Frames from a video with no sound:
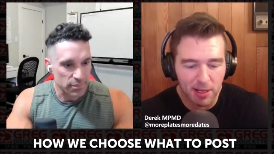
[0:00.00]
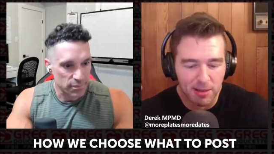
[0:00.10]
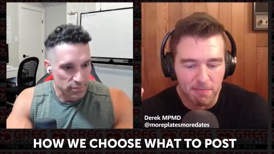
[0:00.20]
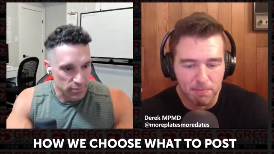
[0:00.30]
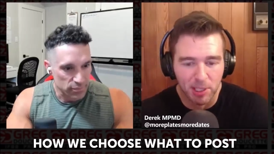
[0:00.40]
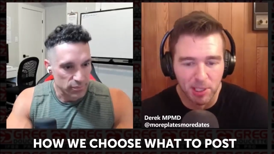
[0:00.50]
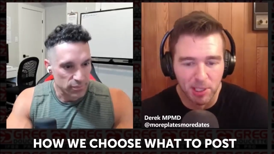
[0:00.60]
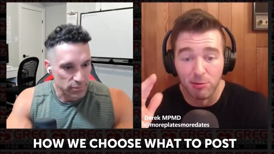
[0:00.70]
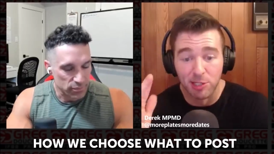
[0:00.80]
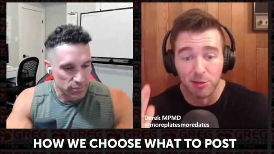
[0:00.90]
Speaker 1: But the
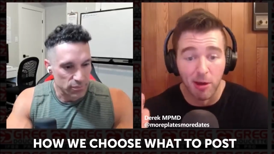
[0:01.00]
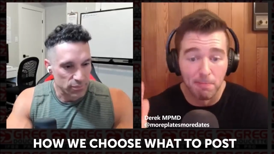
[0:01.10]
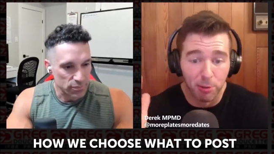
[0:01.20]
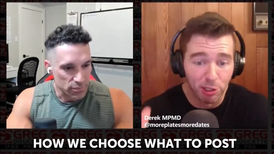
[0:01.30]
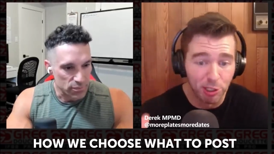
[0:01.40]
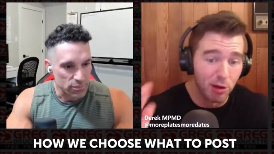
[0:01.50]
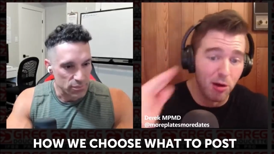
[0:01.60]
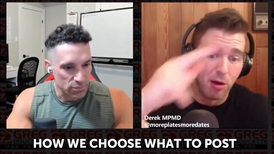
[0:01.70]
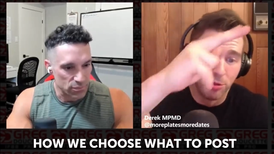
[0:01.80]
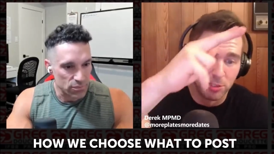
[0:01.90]
video still got pushed to
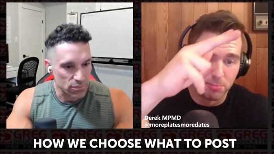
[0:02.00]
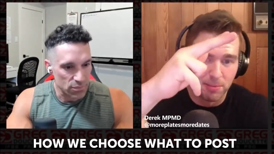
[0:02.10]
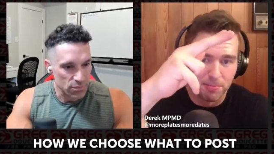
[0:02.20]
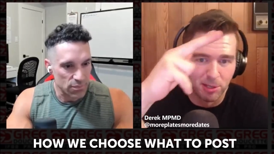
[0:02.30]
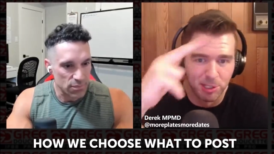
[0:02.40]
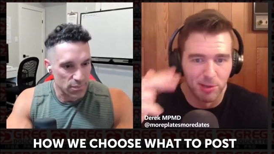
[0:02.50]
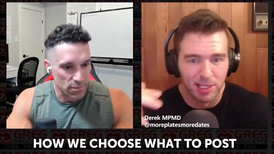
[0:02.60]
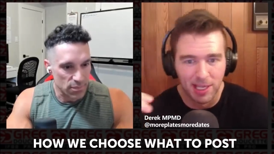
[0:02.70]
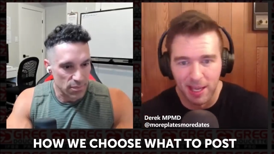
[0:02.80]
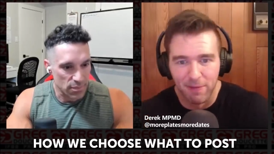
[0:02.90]
all those people, so it
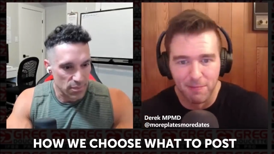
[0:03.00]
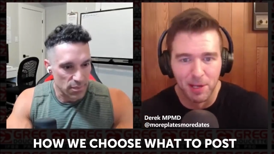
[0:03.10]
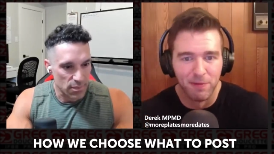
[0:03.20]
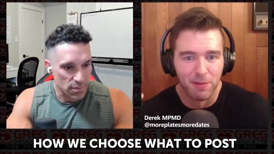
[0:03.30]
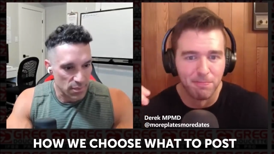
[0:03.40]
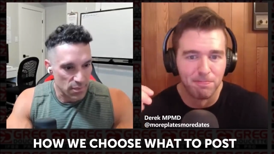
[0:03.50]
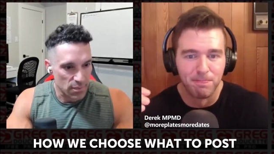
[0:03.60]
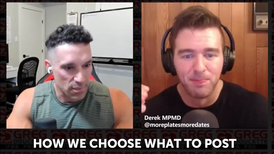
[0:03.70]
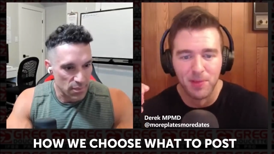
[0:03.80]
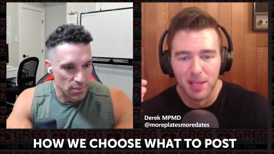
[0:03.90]
gave a bit of a
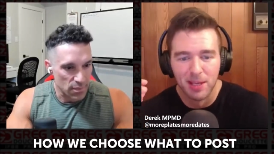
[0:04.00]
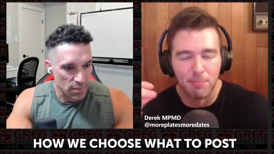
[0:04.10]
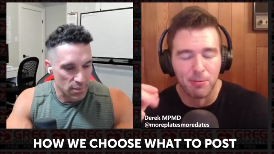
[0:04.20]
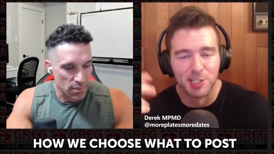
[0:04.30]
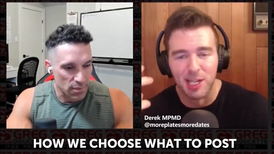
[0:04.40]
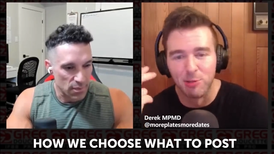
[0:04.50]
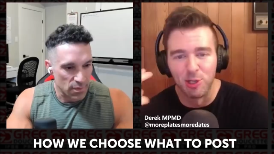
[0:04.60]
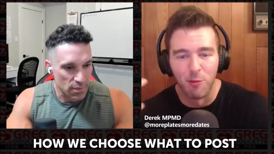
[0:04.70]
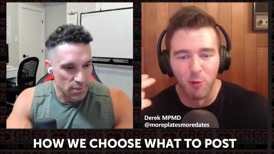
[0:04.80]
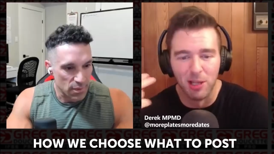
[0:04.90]
a perception
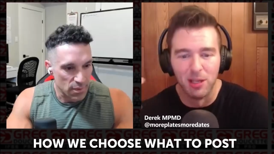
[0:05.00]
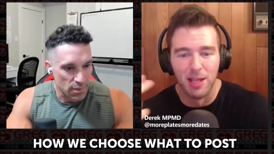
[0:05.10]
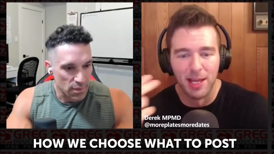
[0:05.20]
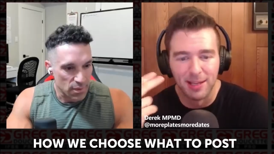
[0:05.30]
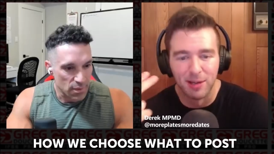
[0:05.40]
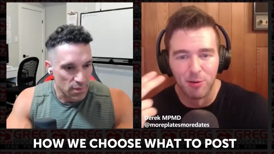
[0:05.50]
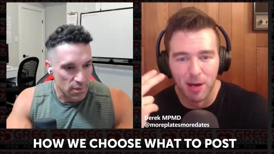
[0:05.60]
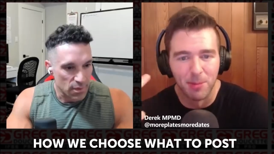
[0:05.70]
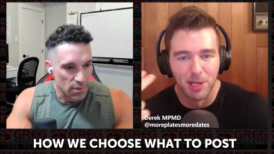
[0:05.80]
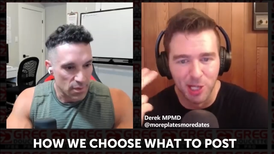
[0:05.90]
I wouldn't like
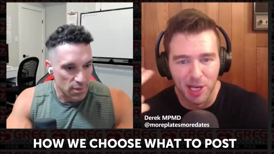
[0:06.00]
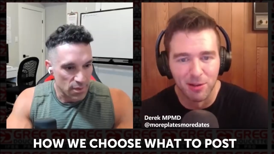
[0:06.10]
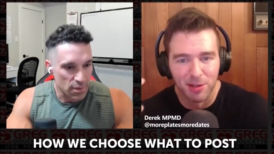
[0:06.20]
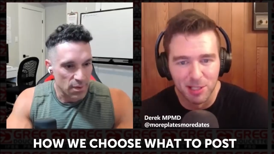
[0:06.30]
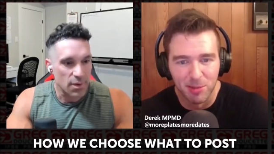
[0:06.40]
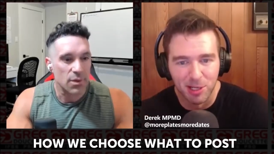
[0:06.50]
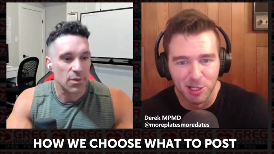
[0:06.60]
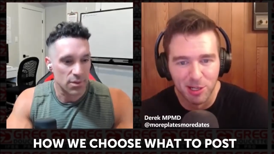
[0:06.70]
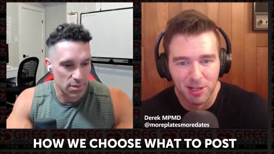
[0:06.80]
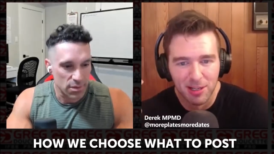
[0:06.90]
around my channel as much.
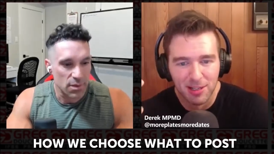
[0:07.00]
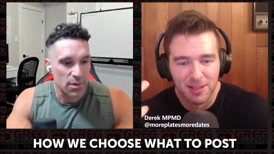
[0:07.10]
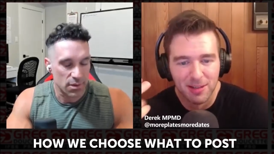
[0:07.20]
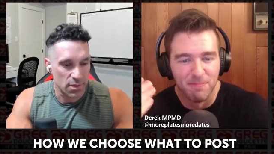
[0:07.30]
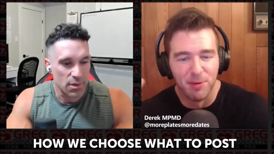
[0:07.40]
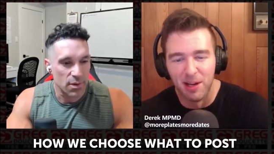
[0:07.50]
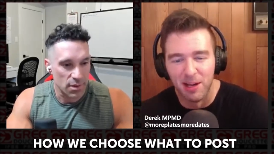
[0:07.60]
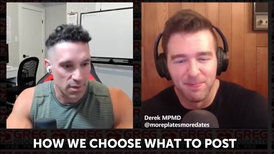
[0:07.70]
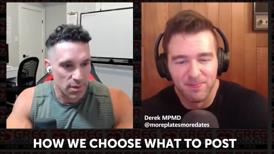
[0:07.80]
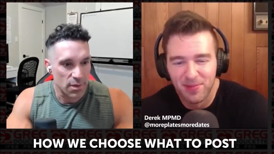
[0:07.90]
But
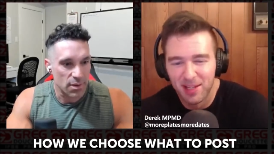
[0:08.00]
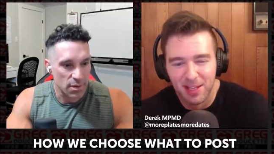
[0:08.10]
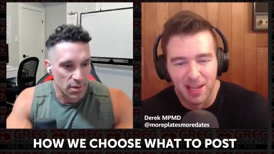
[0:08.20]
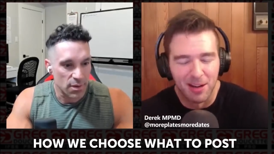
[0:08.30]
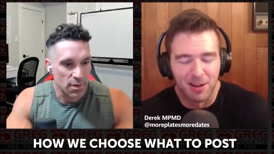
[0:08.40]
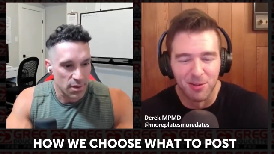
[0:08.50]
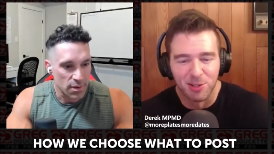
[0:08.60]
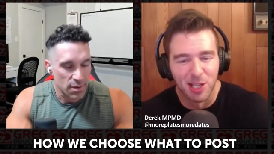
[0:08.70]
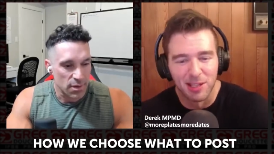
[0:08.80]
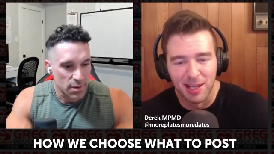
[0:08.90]
I don't know. There's
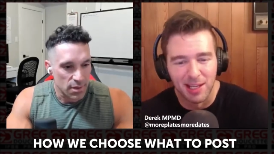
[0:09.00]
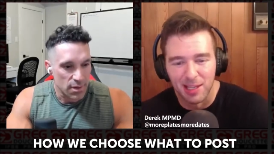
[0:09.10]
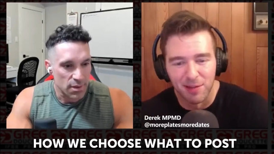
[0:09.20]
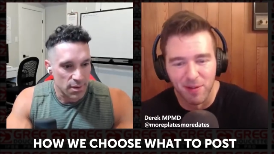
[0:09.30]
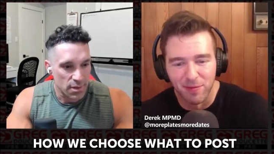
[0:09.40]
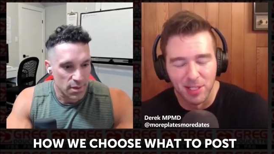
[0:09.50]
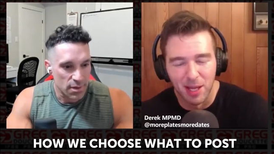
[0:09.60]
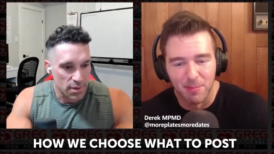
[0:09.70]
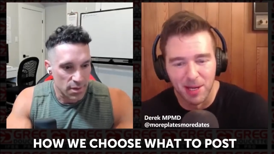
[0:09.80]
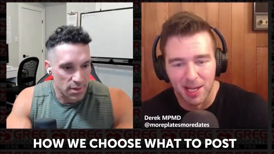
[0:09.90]
nothing I can think of off the top
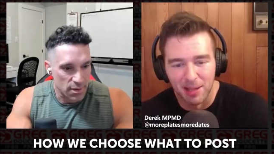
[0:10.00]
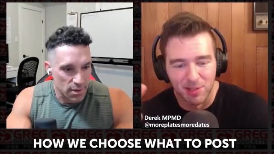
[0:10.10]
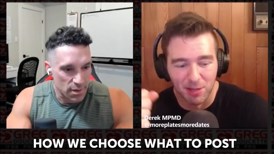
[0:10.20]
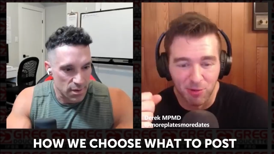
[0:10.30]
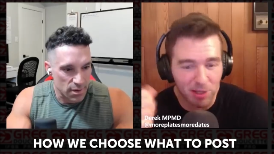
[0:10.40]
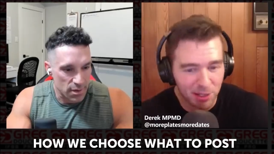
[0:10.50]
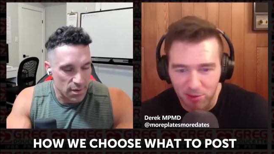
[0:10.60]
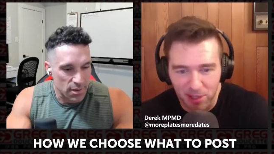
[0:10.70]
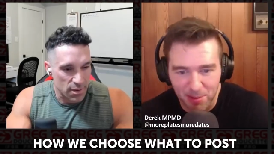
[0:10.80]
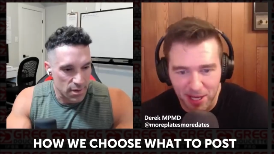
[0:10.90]
of my head that was like really,
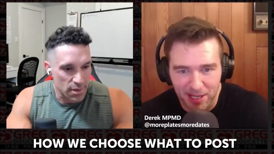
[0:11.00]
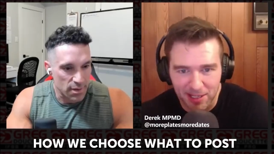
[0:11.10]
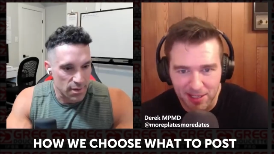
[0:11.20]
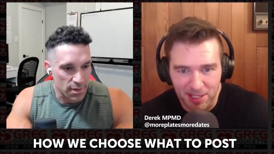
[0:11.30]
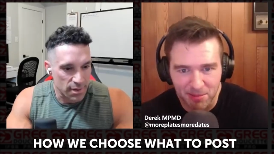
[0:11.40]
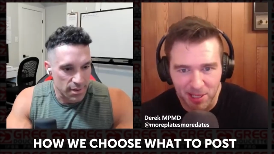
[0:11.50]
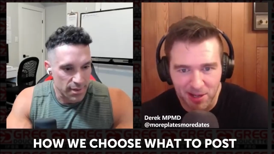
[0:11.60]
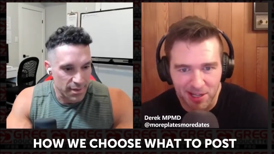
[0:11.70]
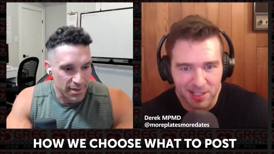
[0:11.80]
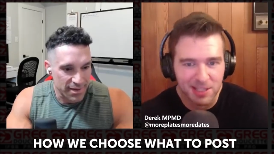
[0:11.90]
really bad, to be
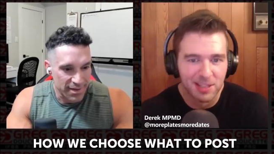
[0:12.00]
honest.